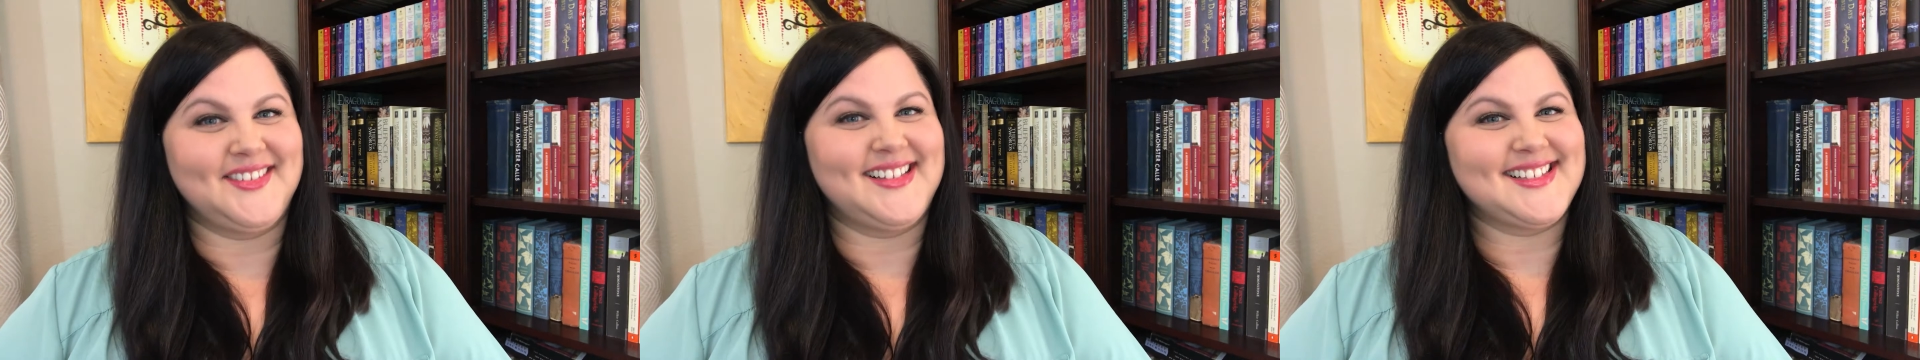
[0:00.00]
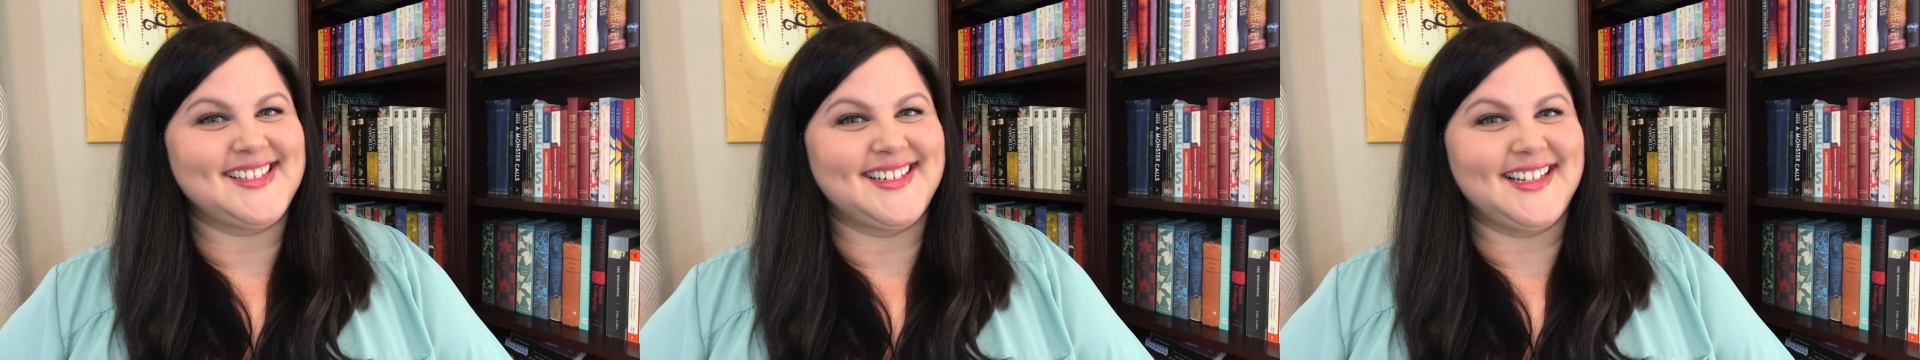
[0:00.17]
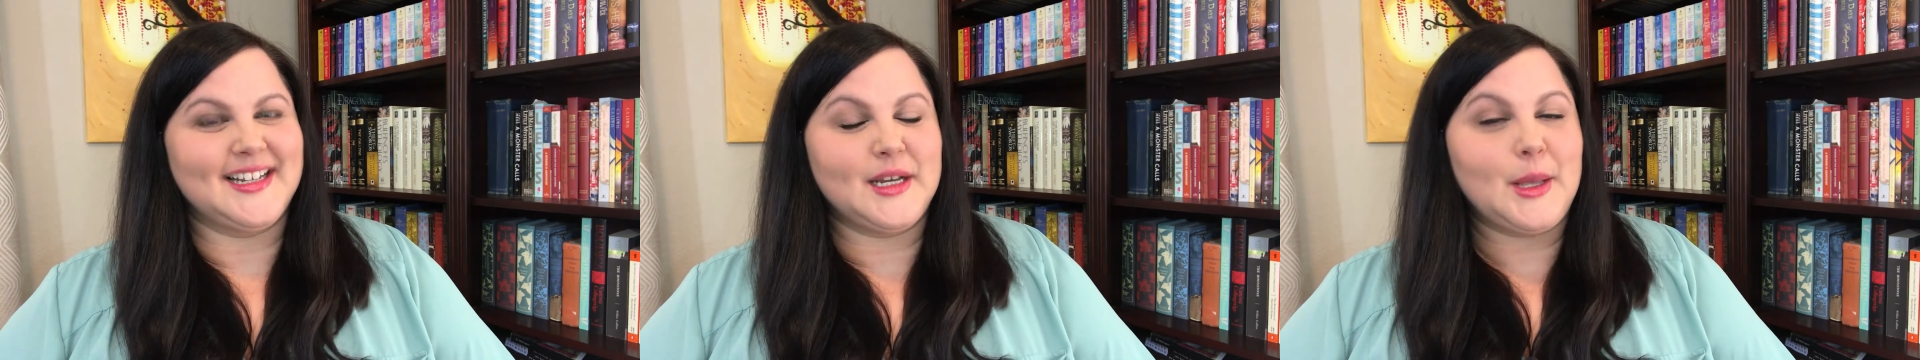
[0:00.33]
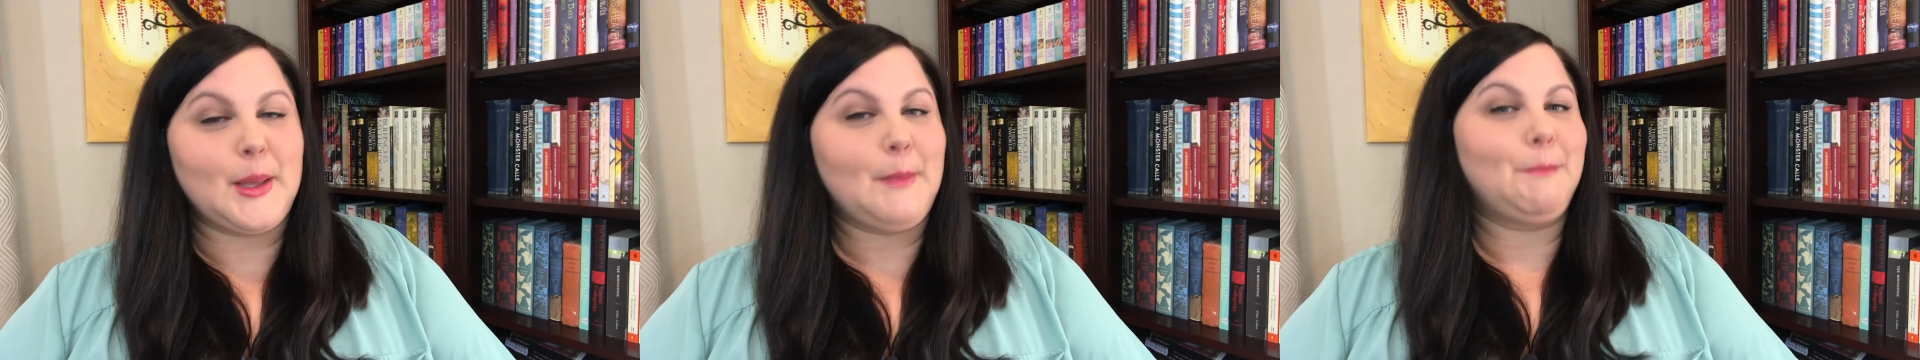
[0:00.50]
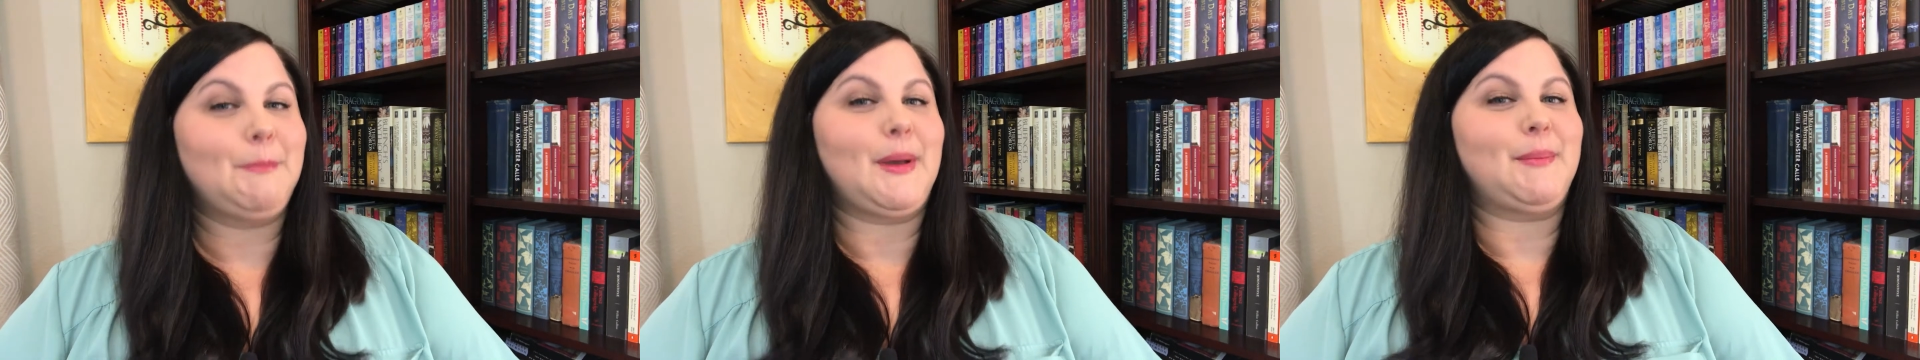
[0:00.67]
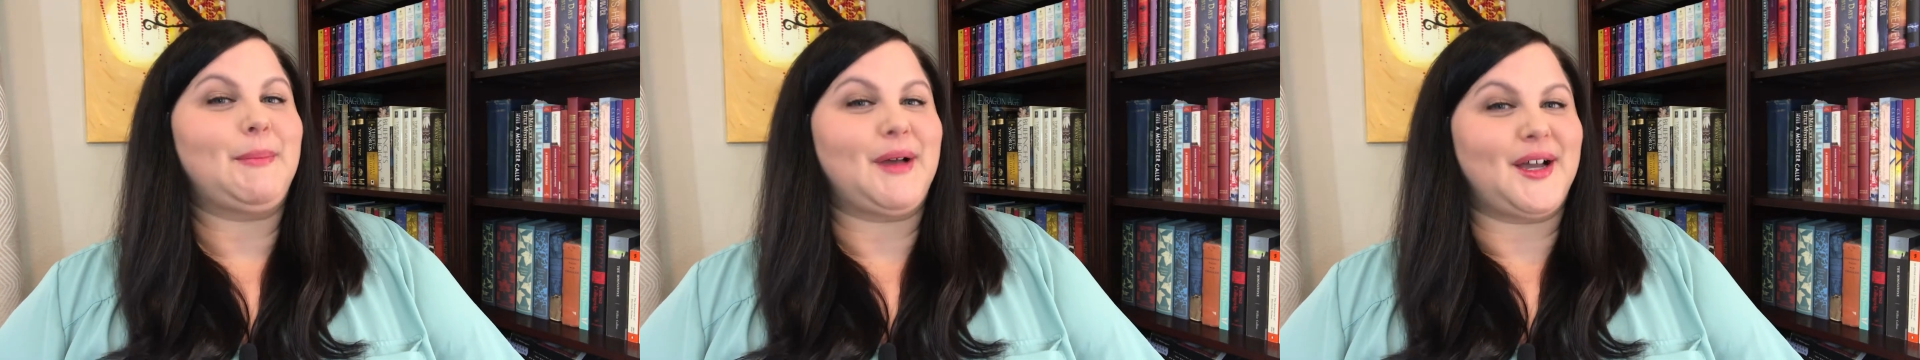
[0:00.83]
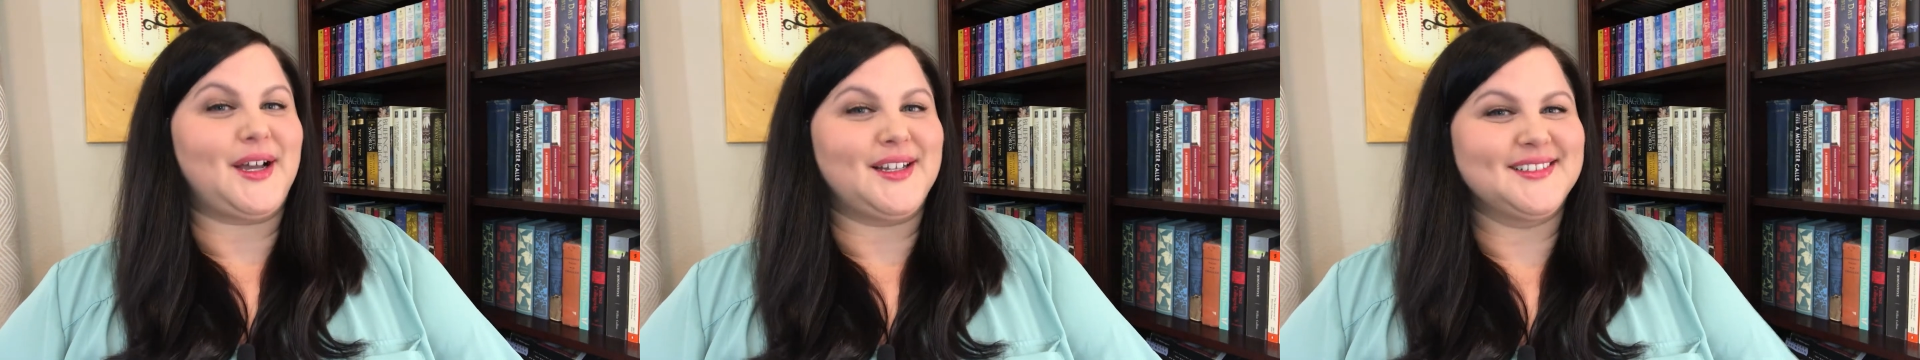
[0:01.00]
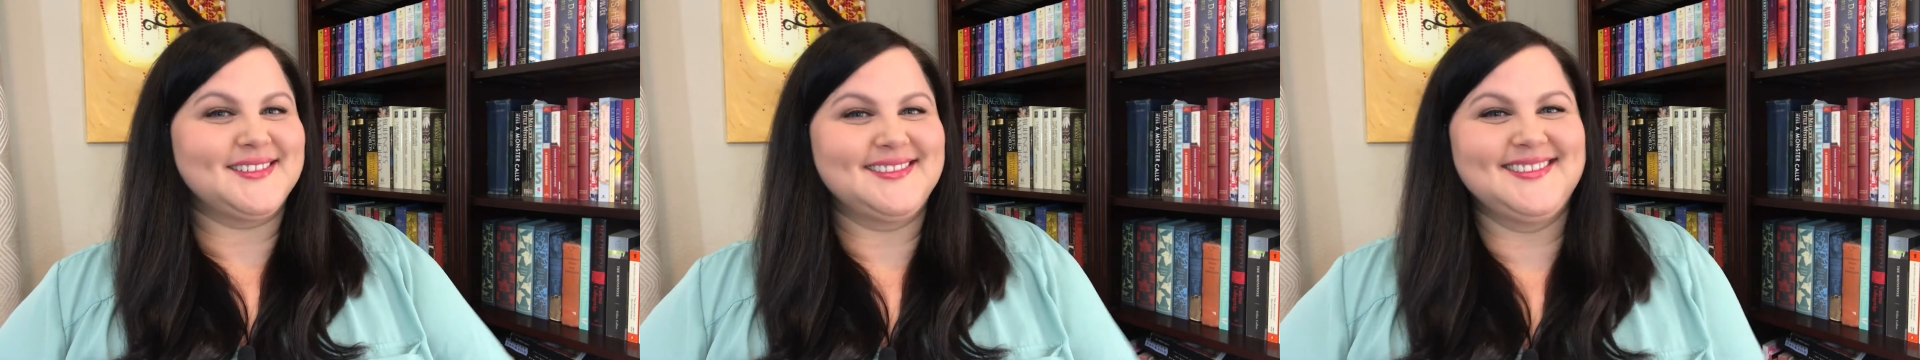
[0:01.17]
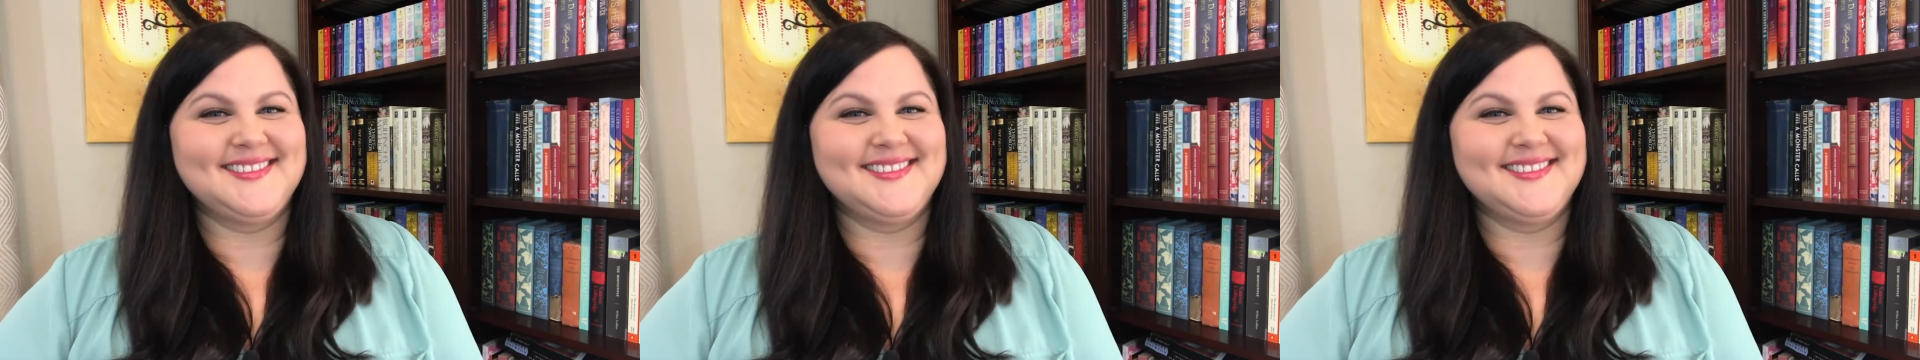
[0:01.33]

isn't it? Papa.